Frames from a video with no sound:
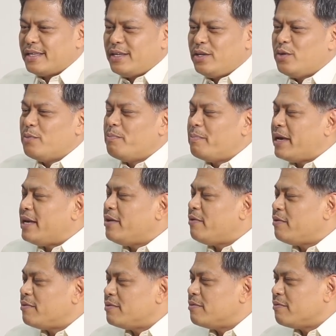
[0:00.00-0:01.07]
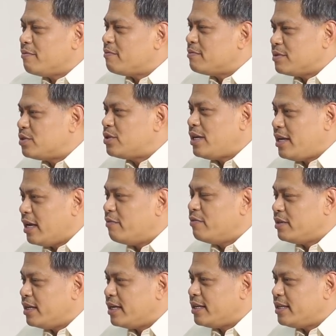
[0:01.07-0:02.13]
you may see
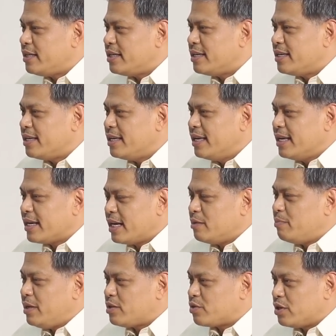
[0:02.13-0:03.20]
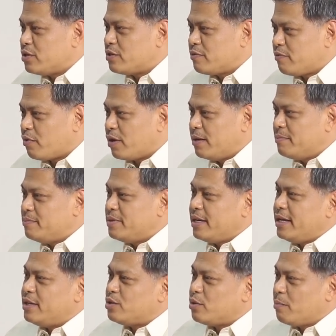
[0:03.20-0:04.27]
every day can be transformed
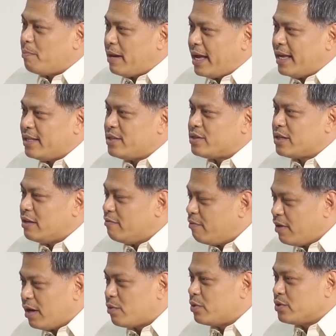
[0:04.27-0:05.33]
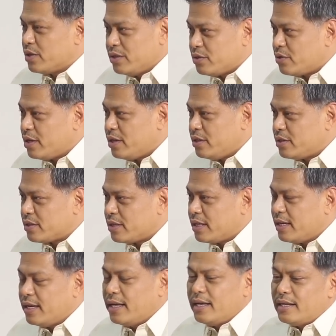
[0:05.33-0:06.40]
into plants and flowers and trees
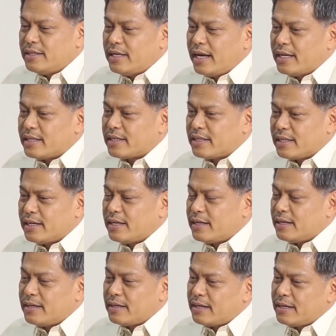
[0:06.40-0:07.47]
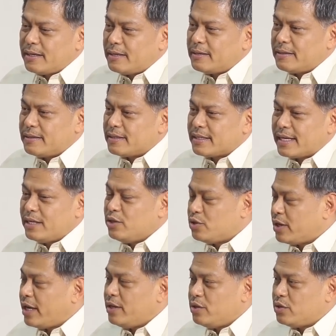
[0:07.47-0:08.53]
that can
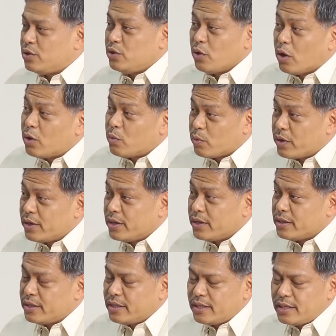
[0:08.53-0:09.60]
change your world.